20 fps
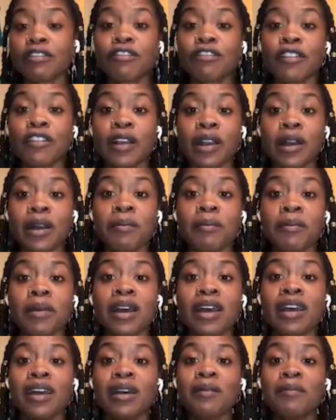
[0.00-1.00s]
from
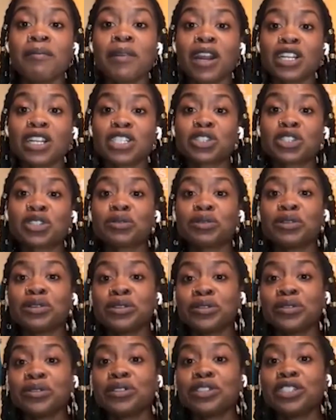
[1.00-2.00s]
March
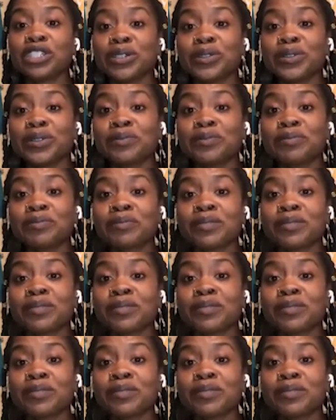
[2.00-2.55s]
through June.